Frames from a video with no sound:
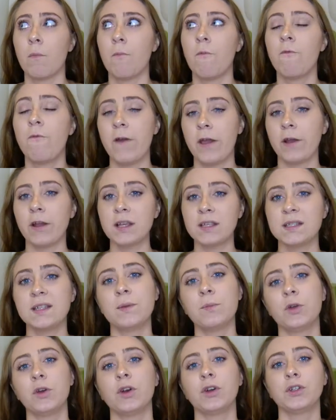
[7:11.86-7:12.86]
very
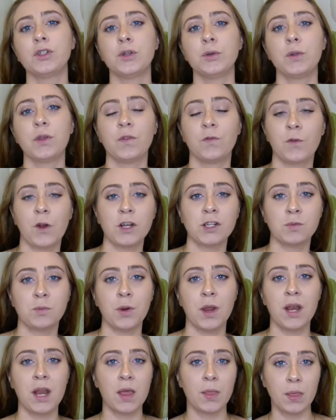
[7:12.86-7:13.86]
similar to the French
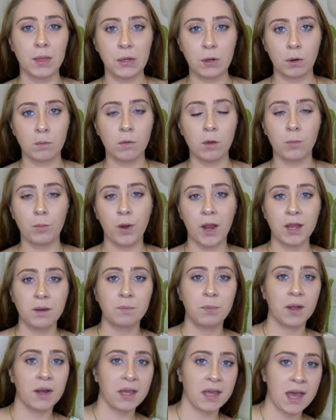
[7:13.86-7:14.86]
braid and the normal
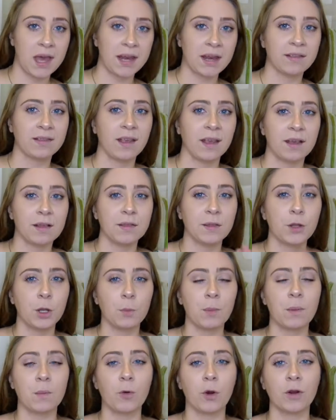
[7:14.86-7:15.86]
braid, but again, it's like a
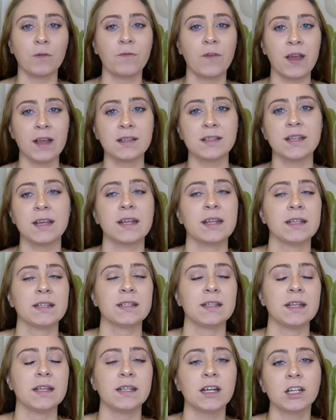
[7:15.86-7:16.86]
little bit more advanced. It
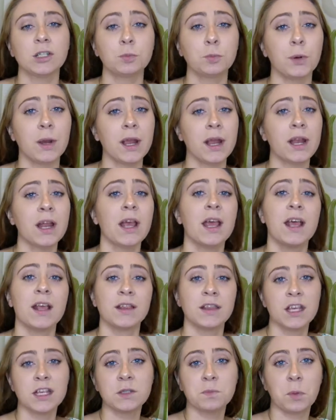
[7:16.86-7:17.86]
is the Dutch braid.
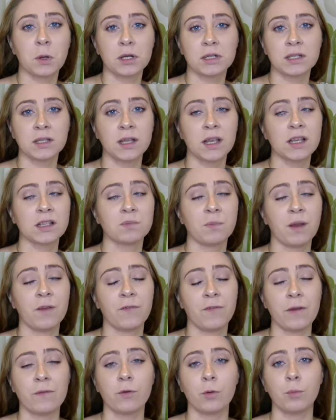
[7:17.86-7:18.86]
This personally is my
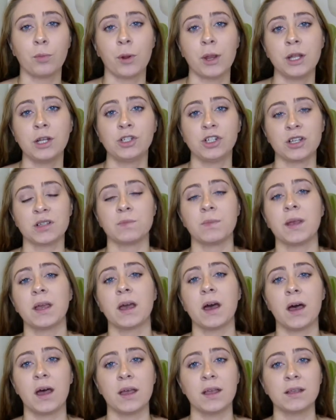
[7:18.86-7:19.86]
favorite braid just
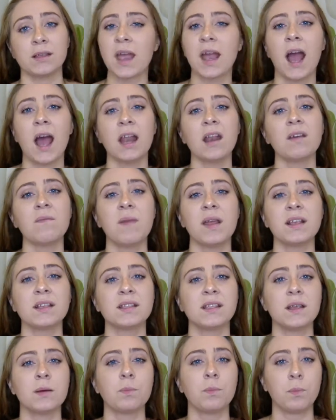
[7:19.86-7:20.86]
because it kind of
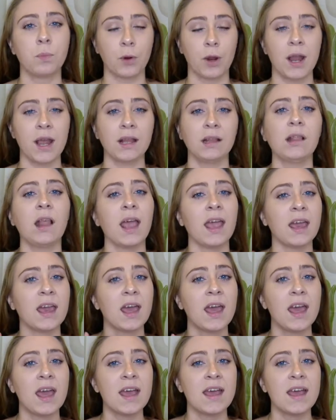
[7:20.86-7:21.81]
makes the braid like